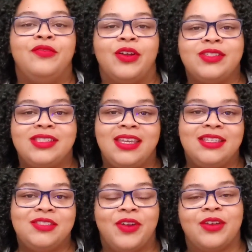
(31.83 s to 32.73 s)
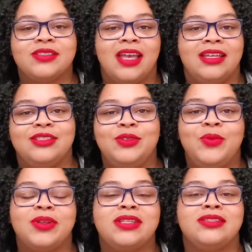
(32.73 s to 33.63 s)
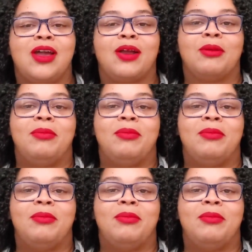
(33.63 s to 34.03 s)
First things first, I do want to talk